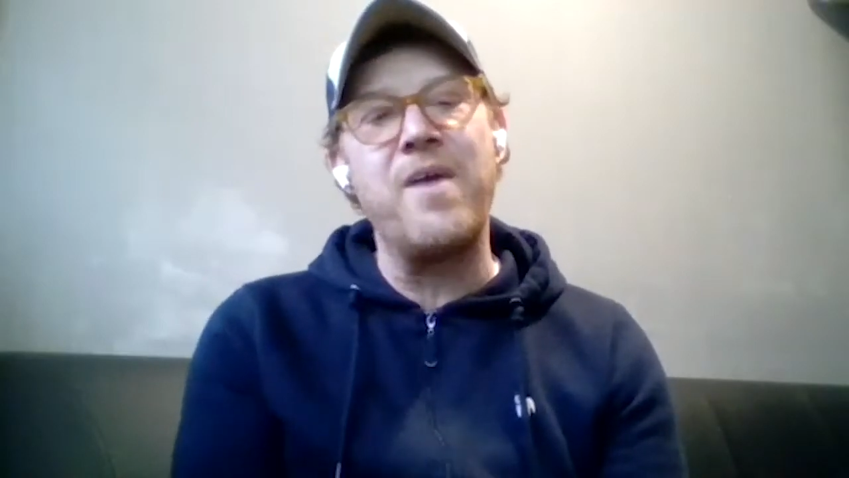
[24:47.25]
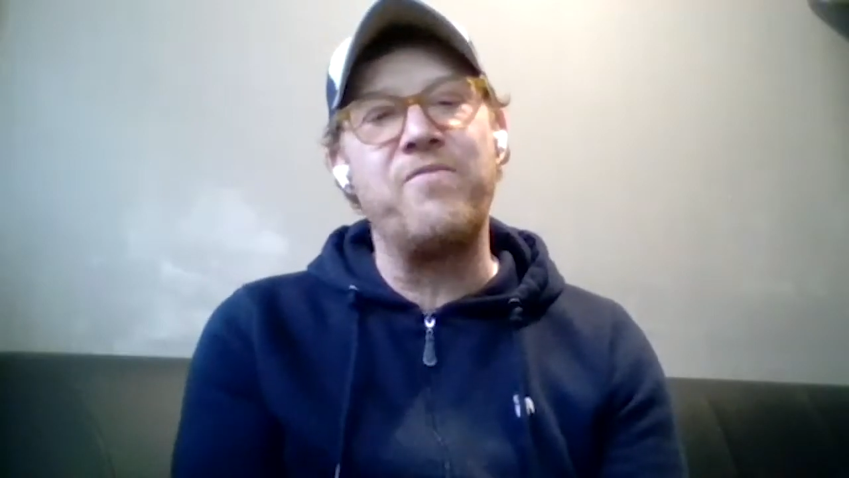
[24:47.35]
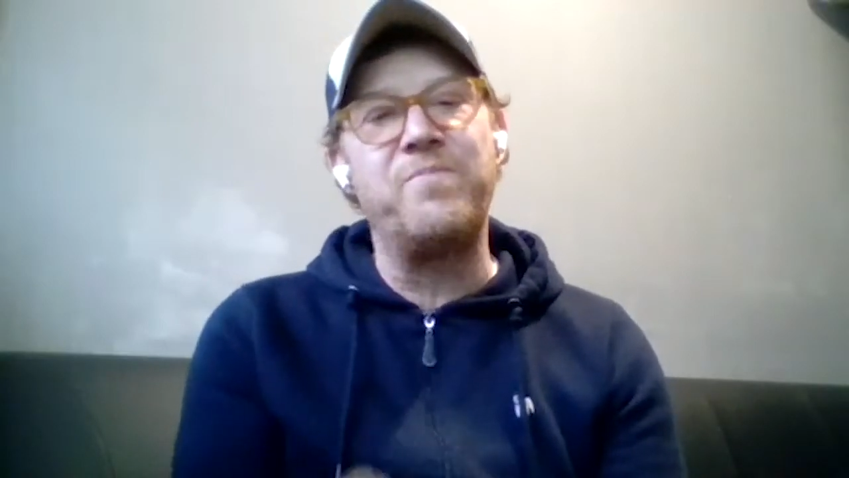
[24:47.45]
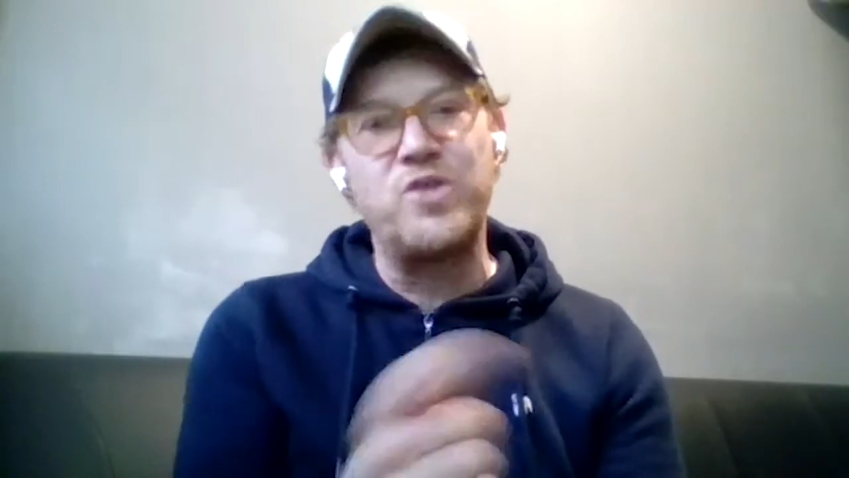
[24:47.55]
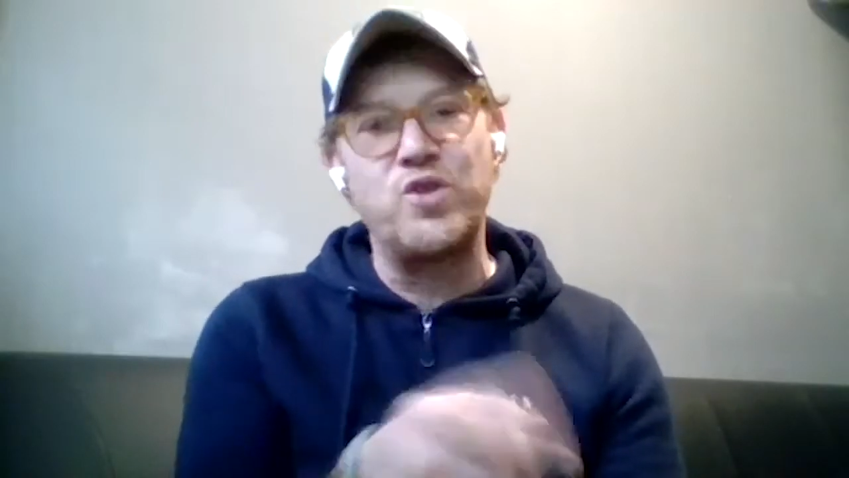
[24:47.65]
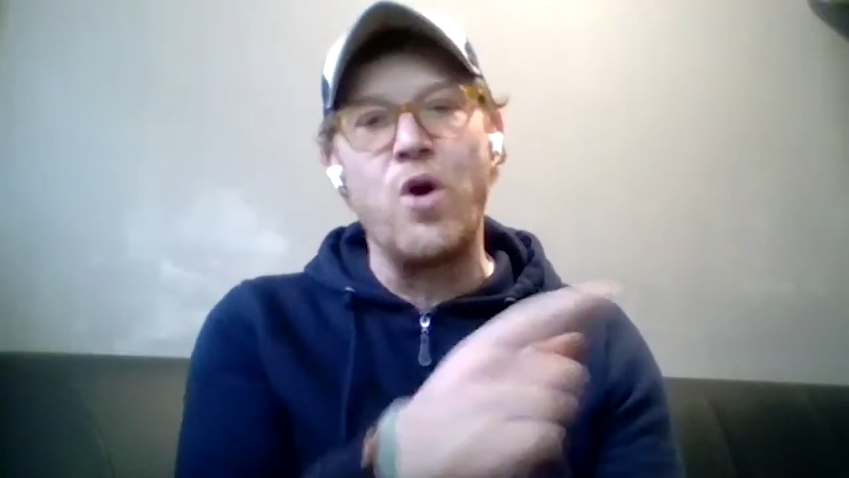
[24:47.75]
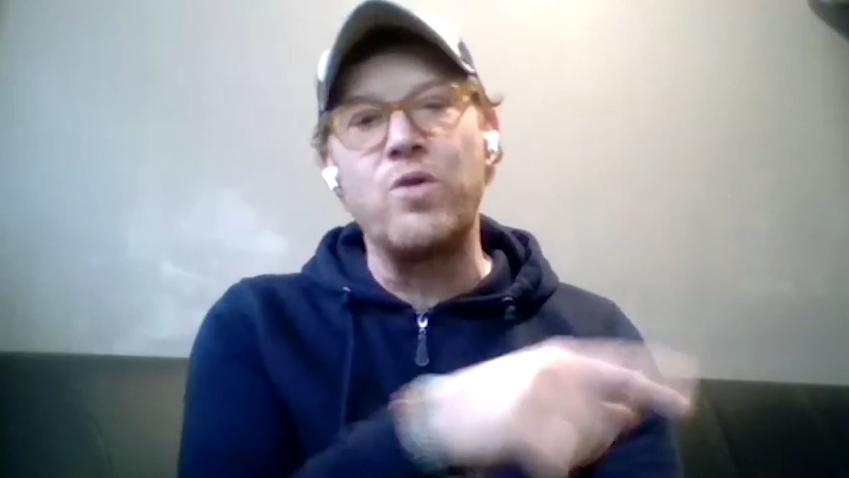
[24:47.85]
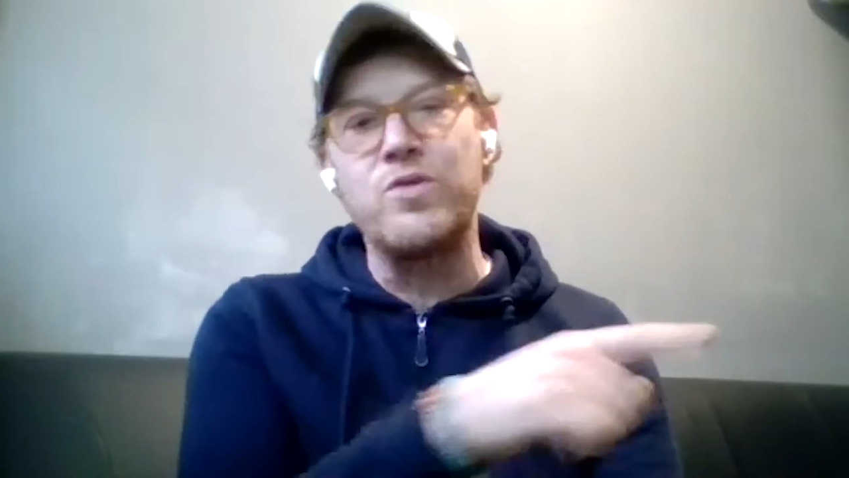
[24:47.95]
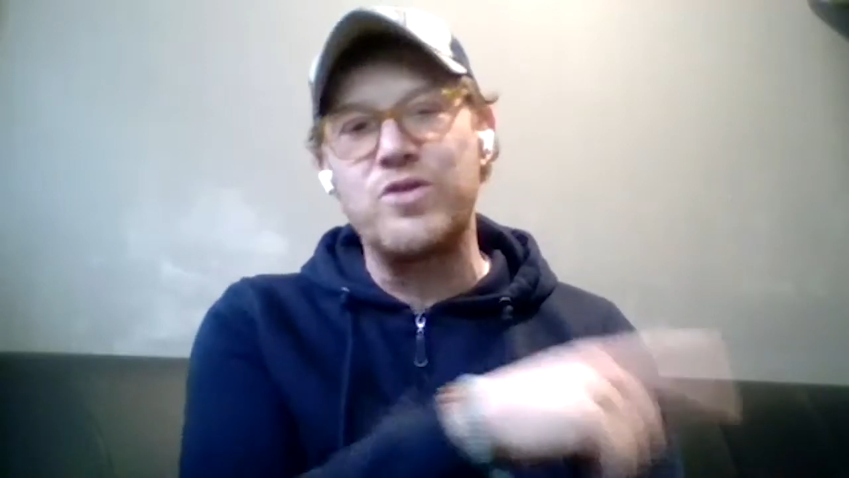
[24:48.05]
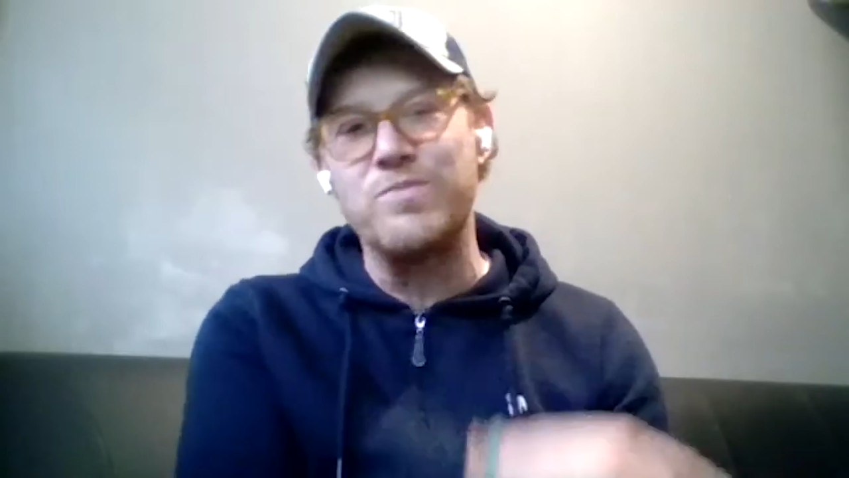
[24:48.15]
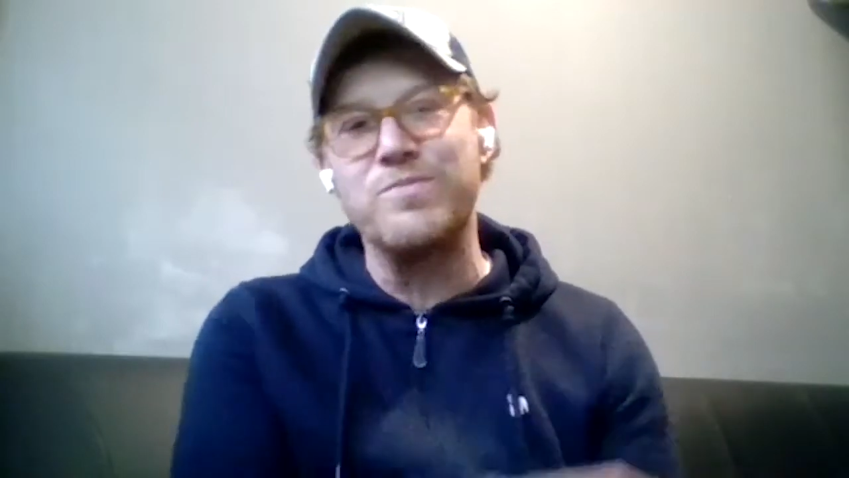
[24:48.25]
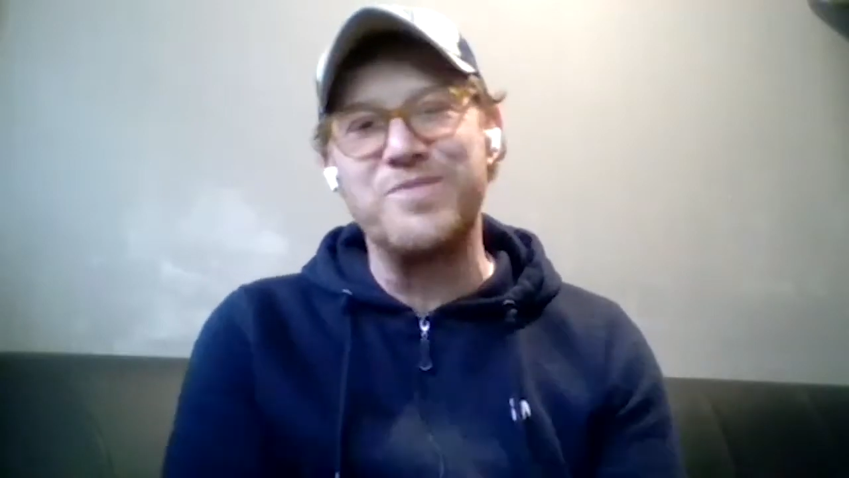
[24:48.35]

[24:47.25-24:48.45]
I've stole some